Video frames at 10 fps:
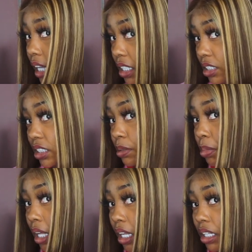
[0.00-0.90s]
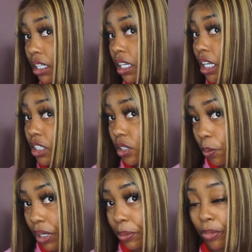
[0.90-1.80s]
And she's blunt. So
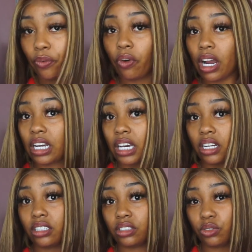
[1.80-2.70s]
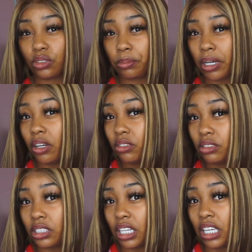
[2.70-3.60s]
before I cut her, she was about
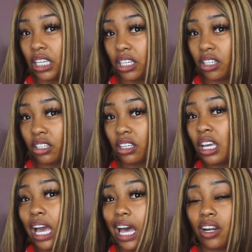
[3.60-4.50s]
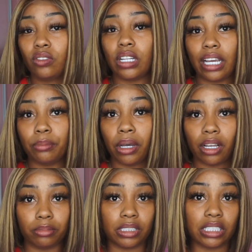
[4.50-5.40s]
to here. I don't like
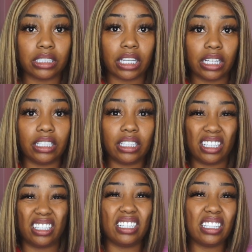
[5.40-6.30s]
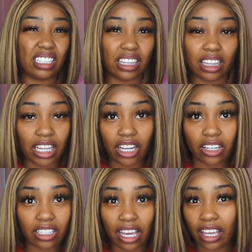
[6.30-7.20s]
bobs that's like there,
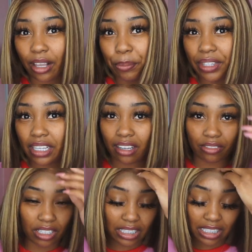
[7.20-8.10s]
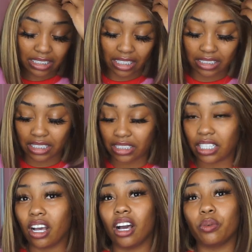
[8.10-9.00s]
that hit me there. I feel like that's like such
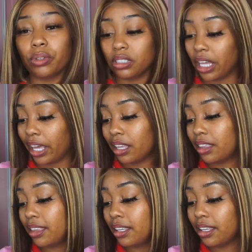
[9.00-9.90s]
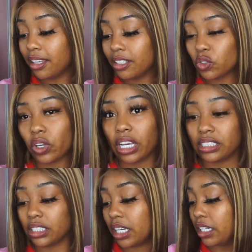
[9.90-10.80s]
an awkward length, so I had
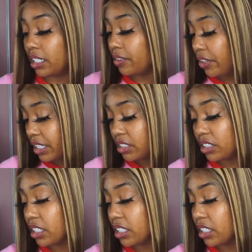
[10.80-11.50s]
to cut it. She's